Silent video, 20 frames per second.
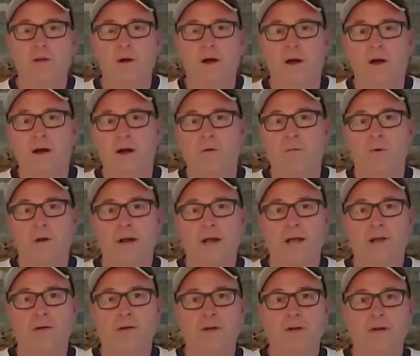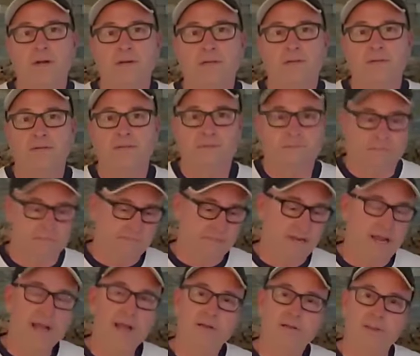uh, when I go to
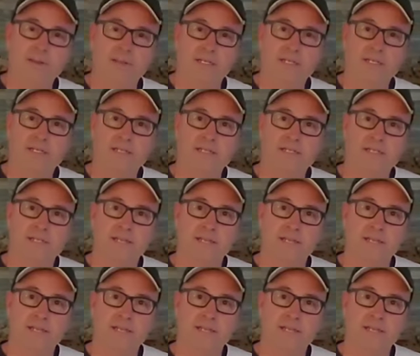nail this,